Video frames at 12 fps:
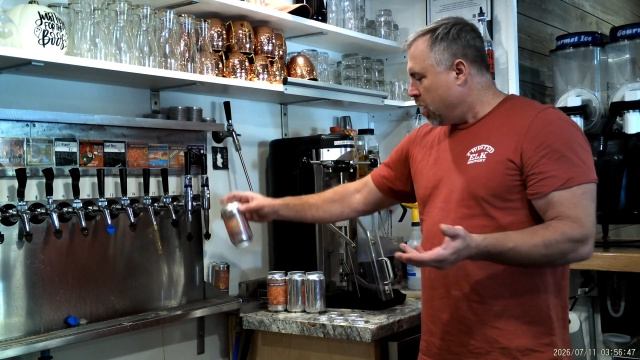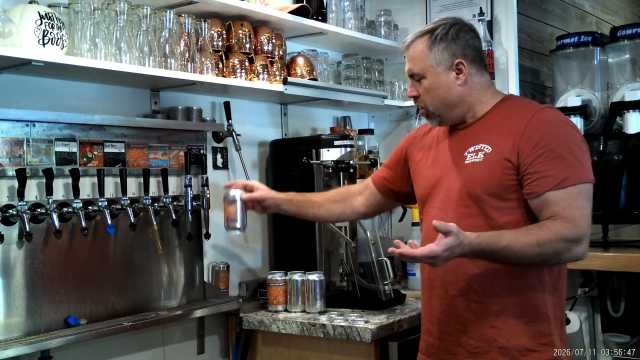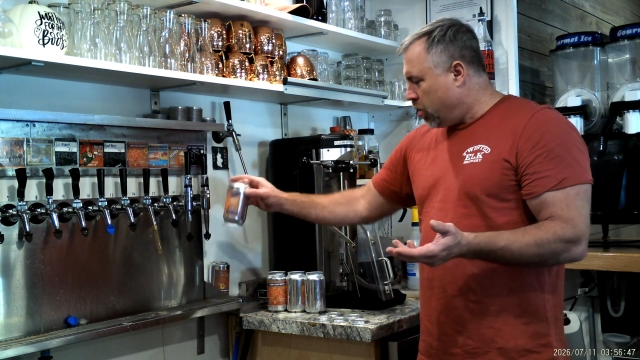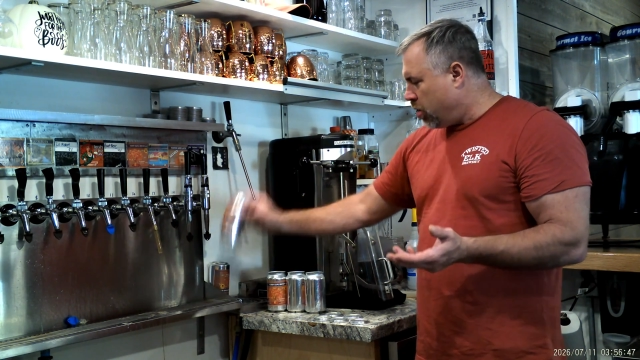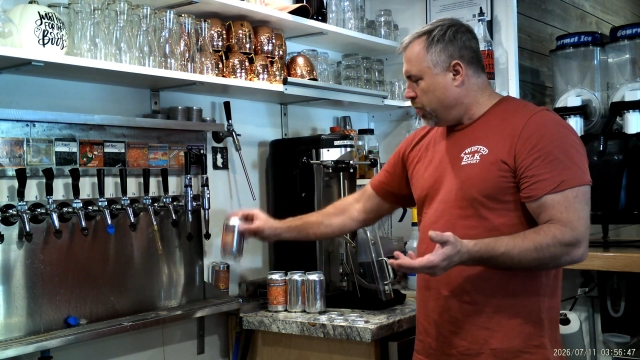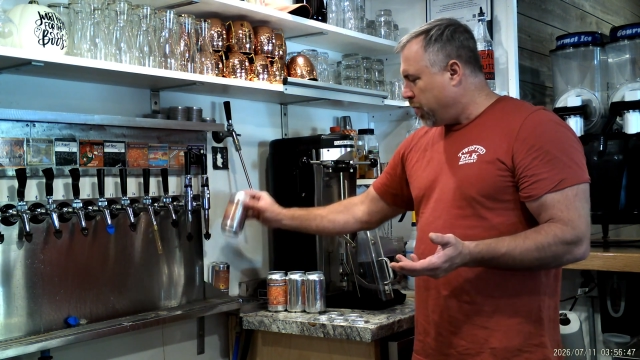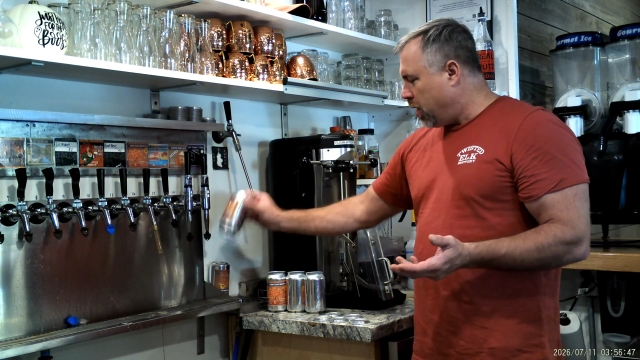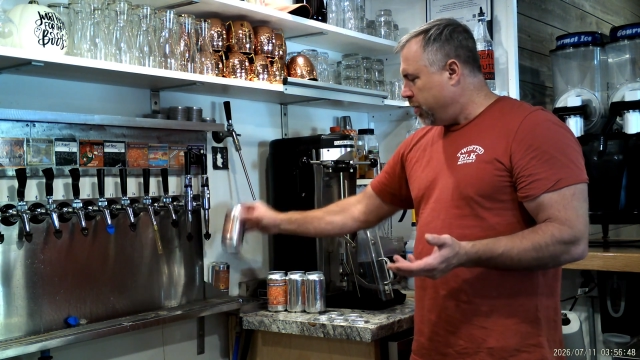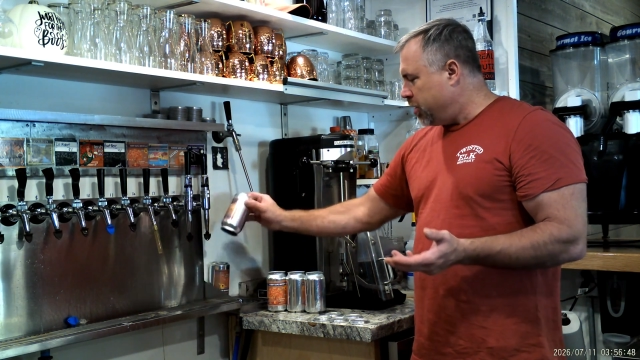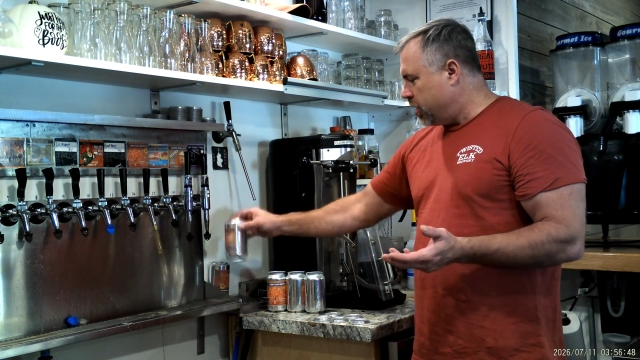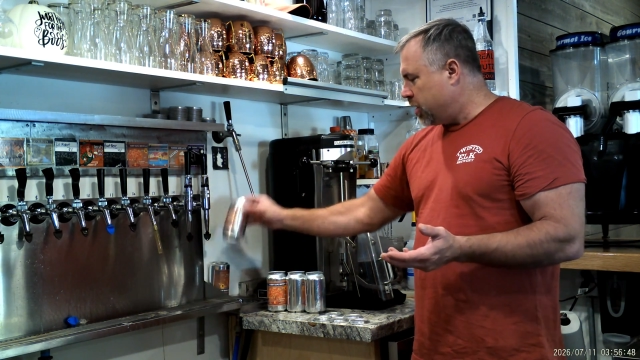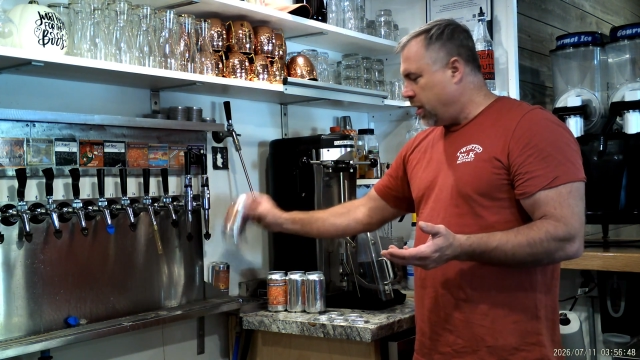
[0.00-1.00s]
You could
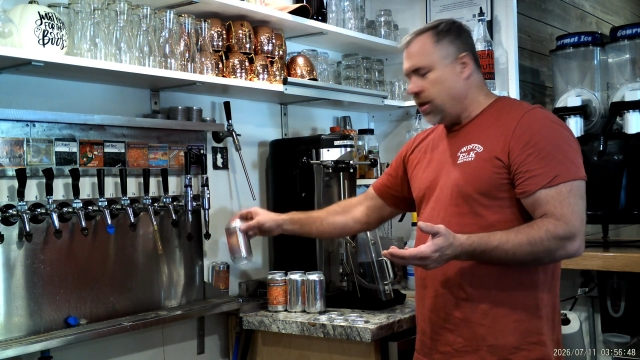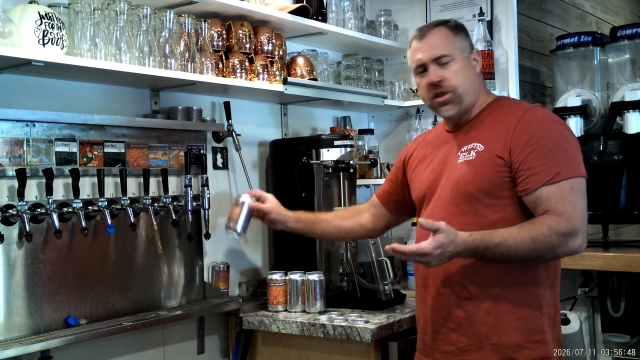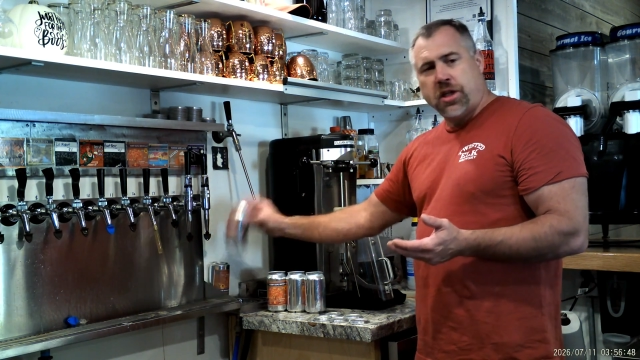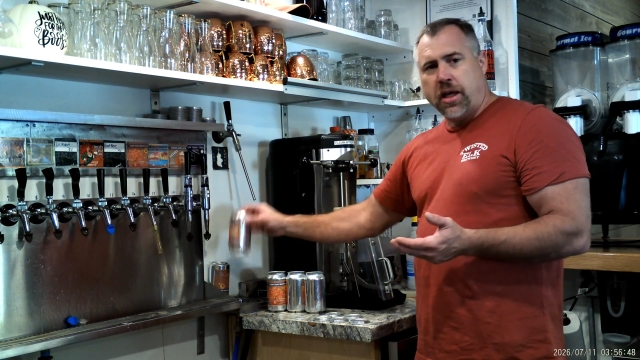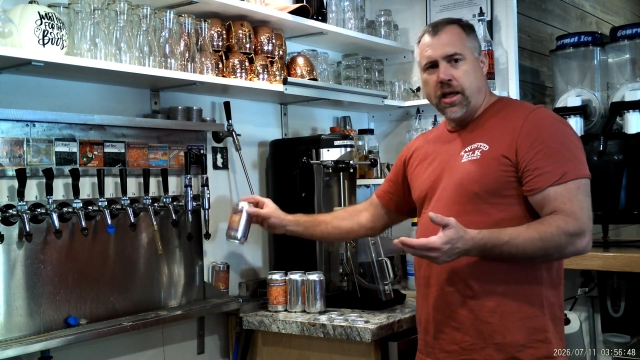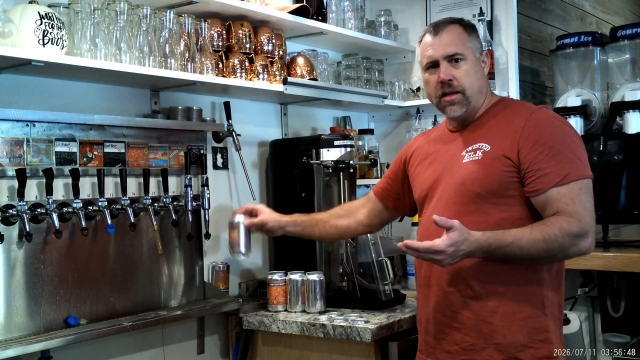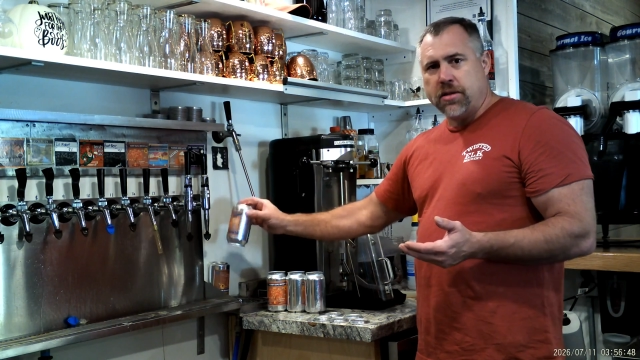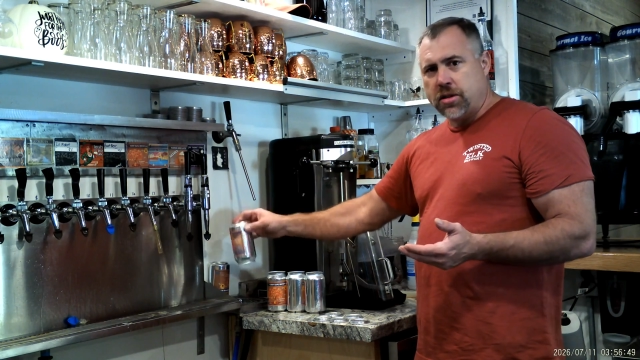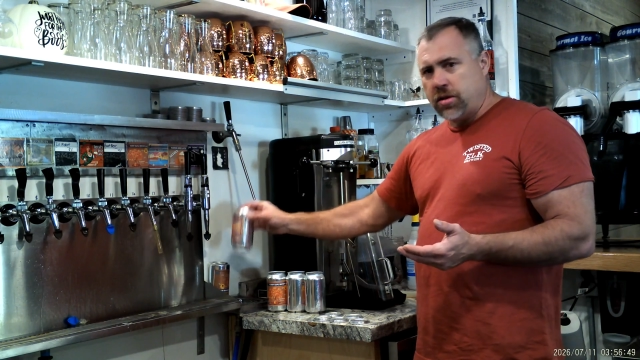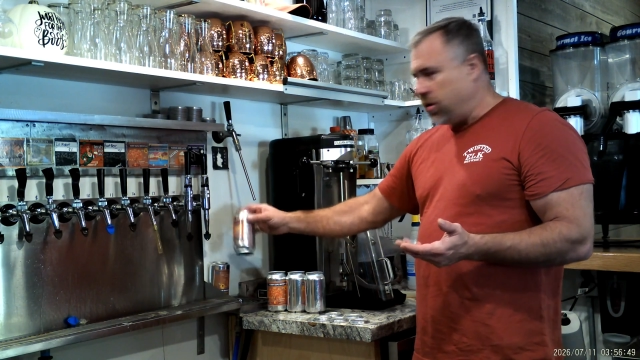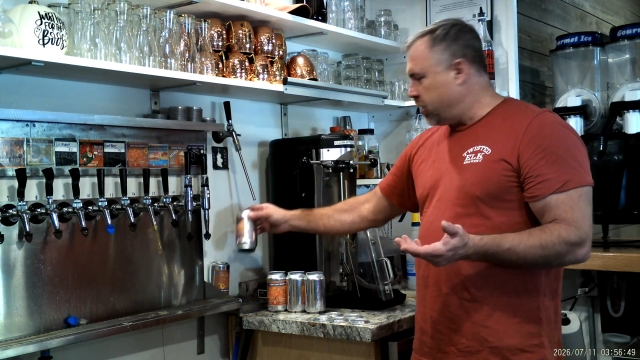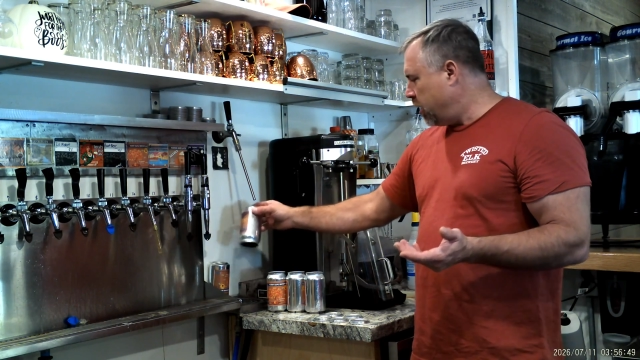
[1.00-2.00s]
probably just kind of shake out the
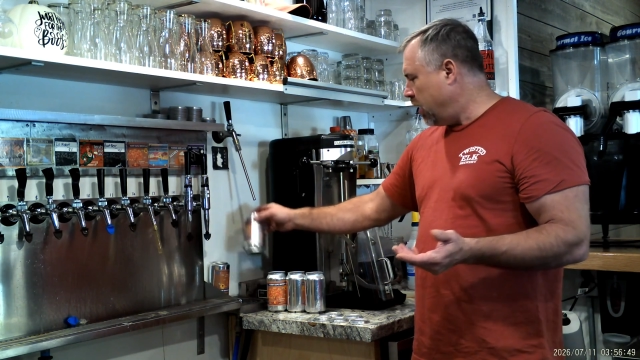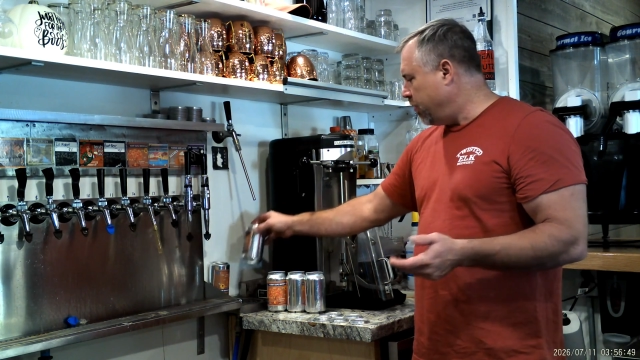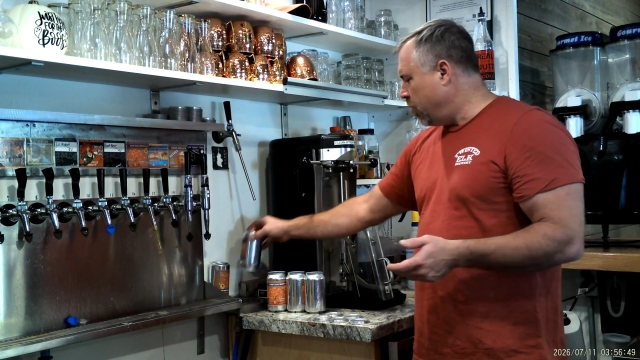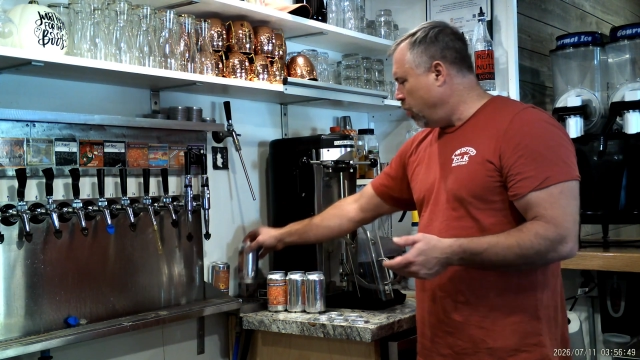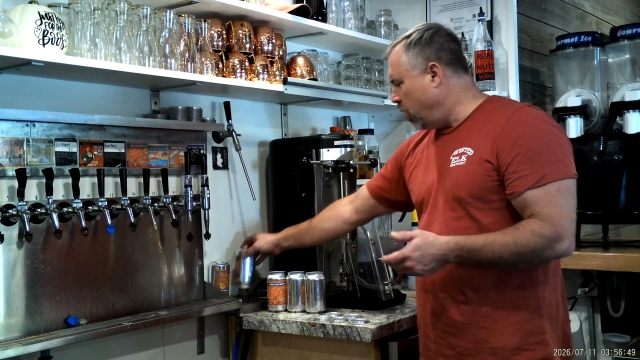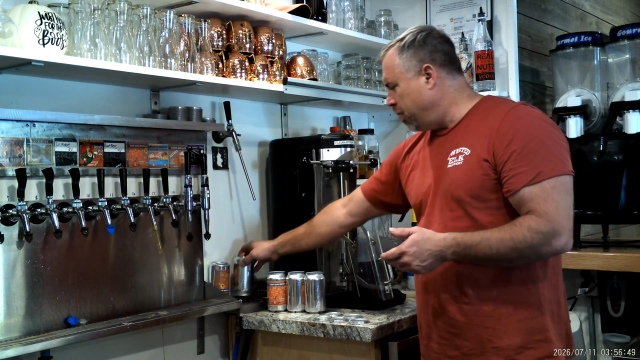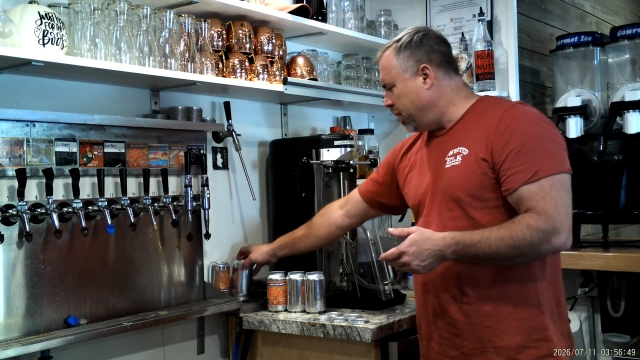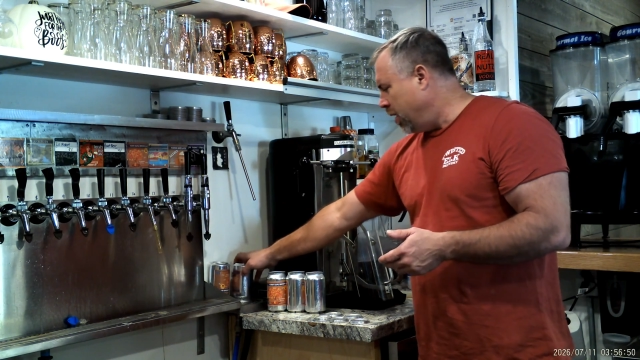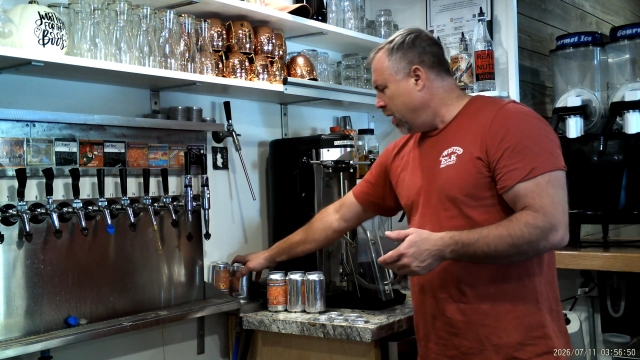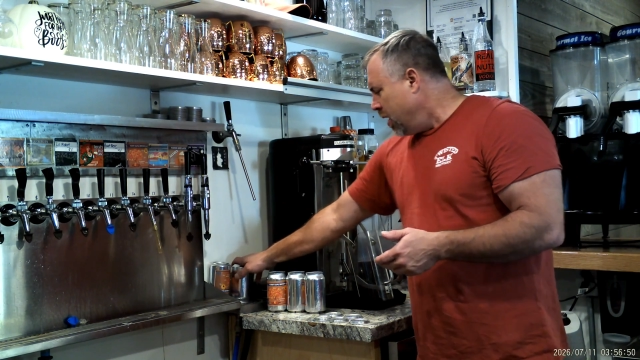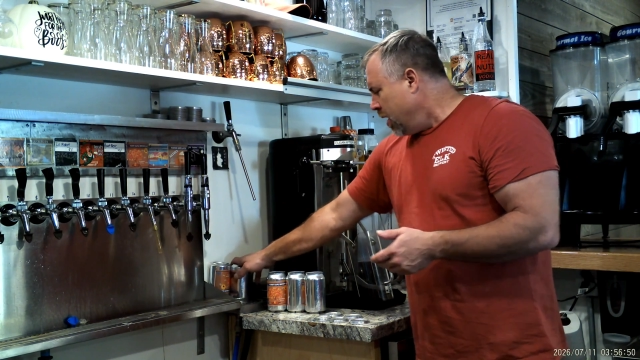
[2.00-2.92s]
Star Sand if you want, but